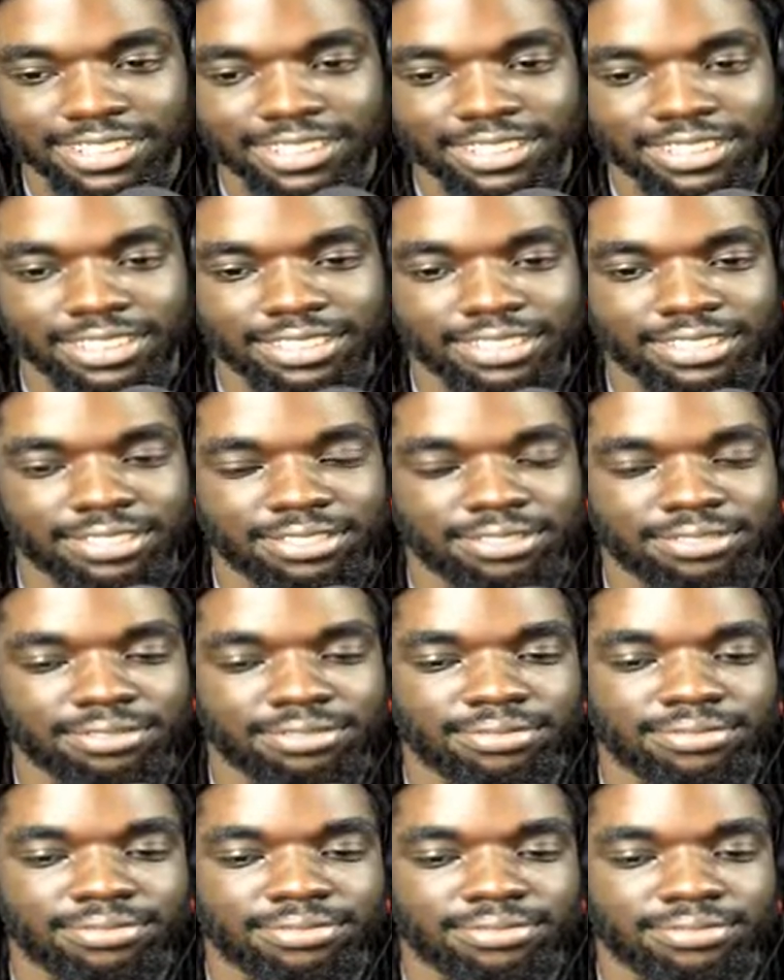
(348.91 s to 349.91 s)
What Juicy
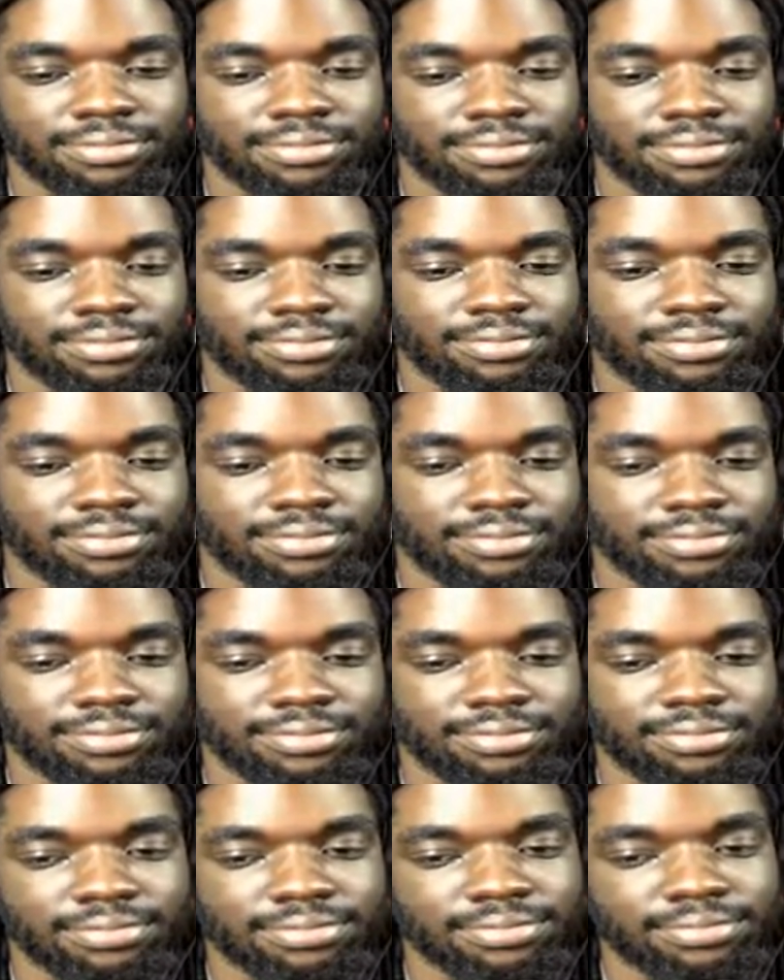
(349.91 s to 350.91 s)
say? He be like,
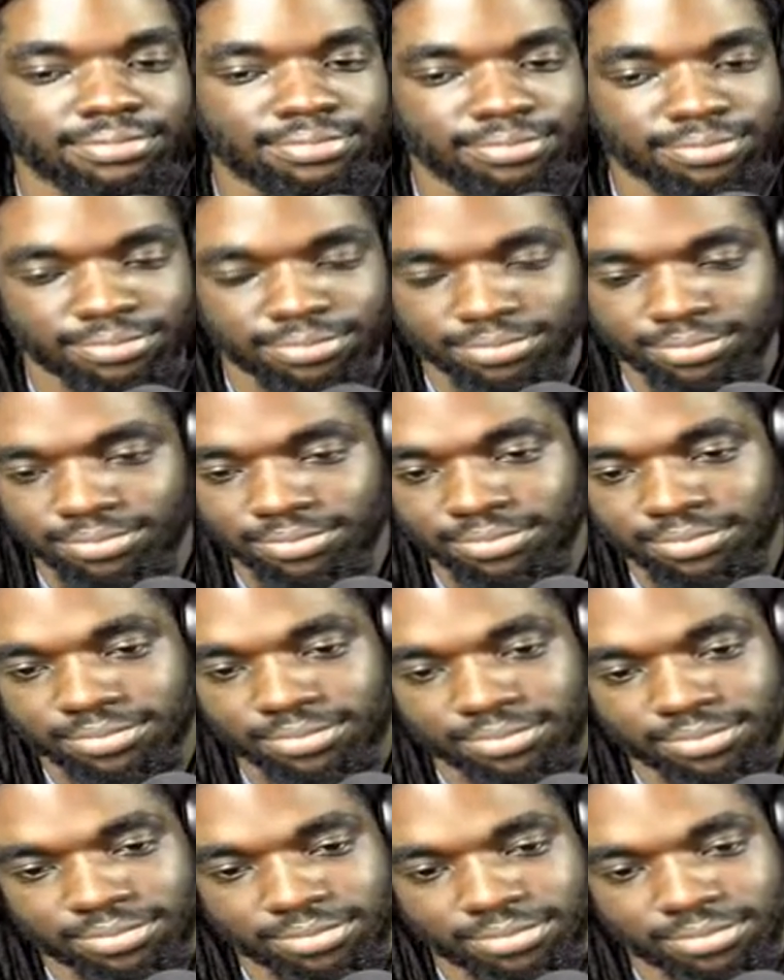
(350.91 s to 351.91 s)
shut the
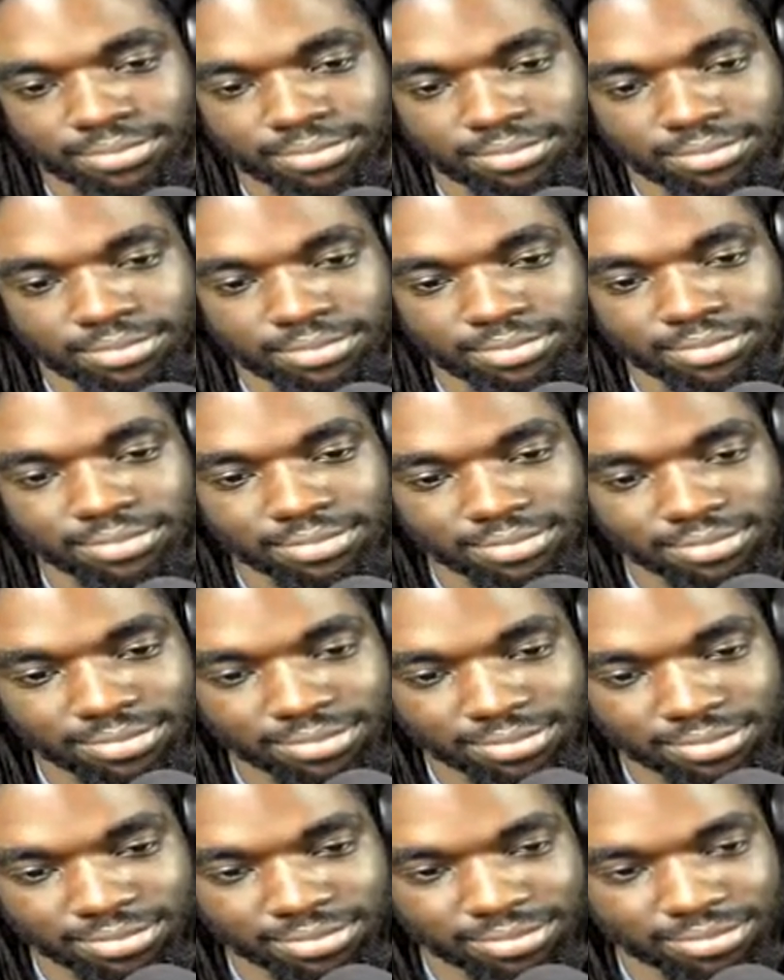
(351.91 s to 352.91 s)
fuck up! Play me some Pippin,
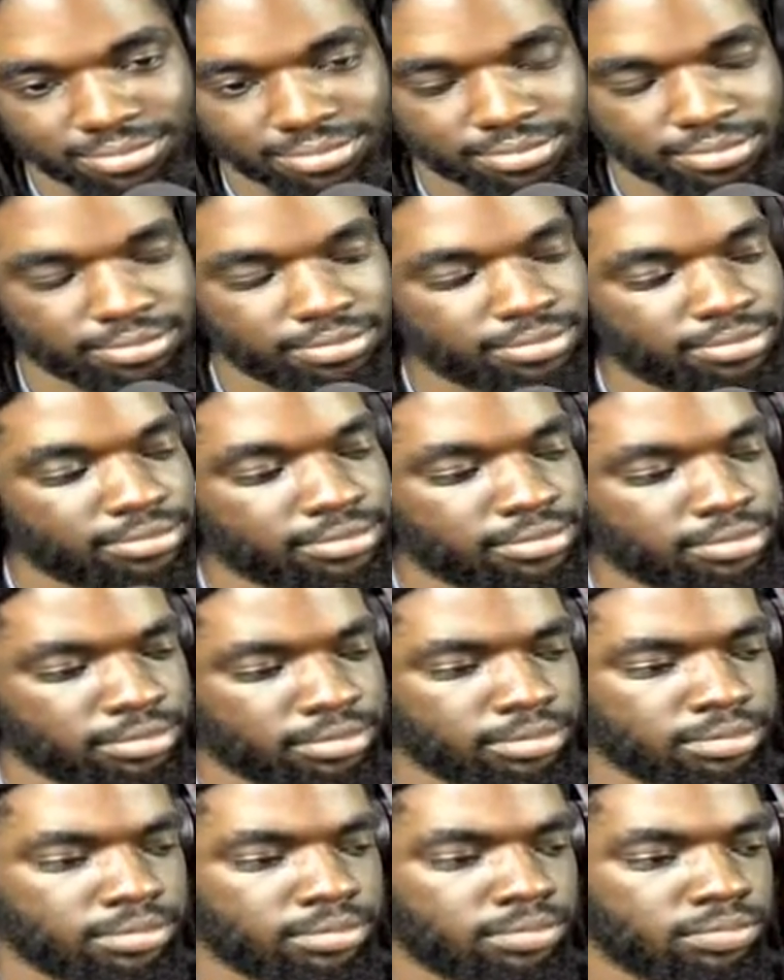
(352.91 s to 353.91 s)
man.
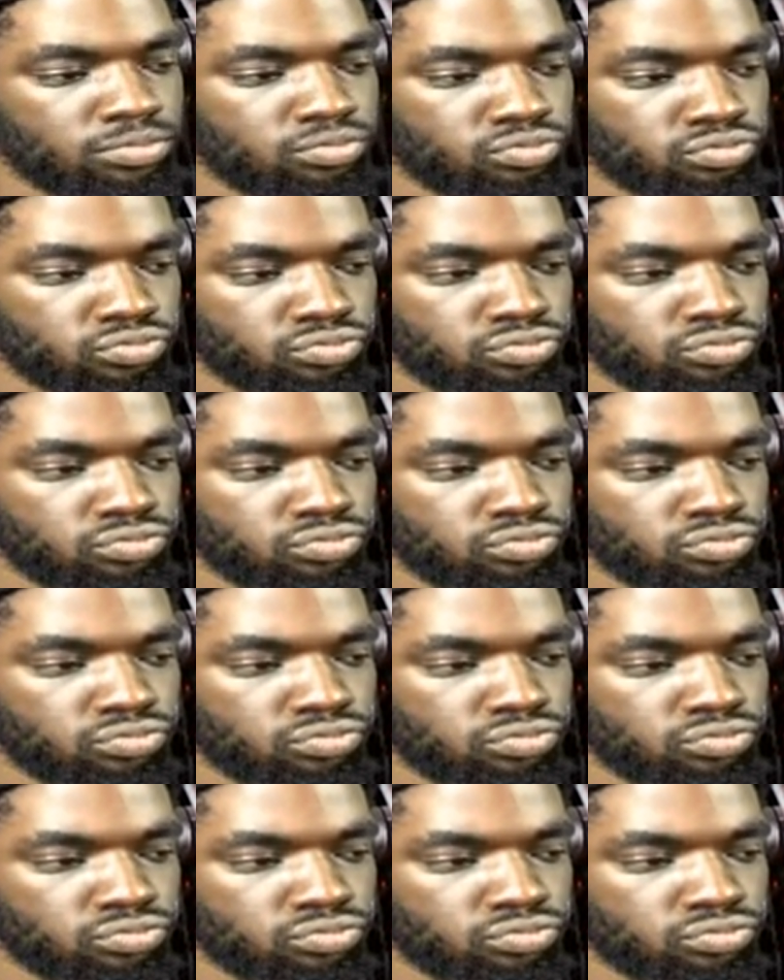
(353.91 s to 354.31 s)
We